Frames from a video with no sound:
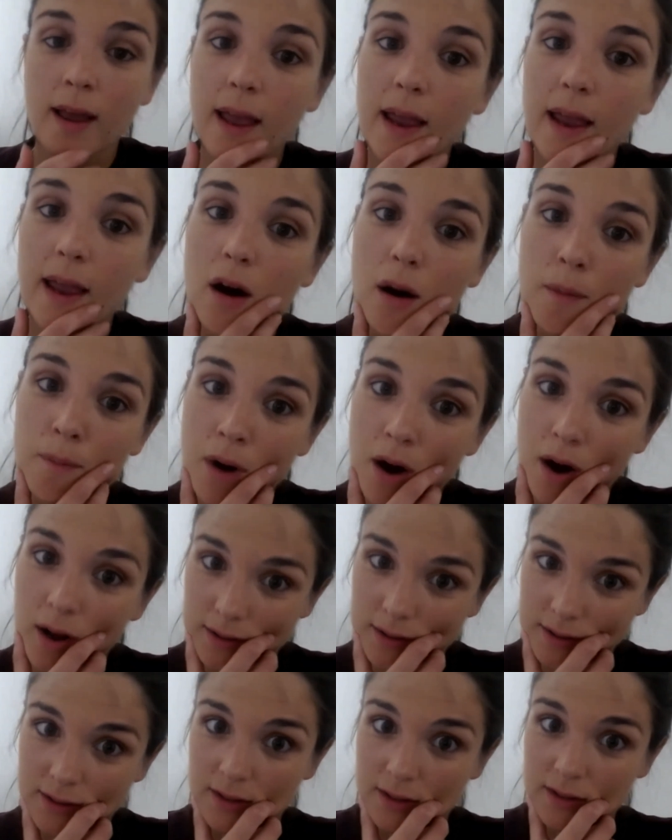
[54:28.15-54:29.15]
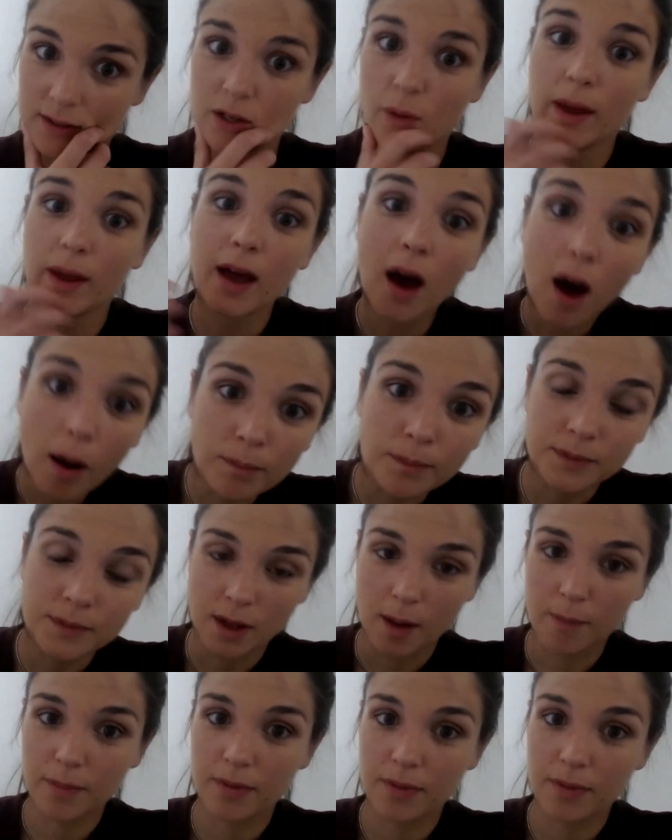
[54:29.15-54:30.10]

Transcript: in our masters so it comes up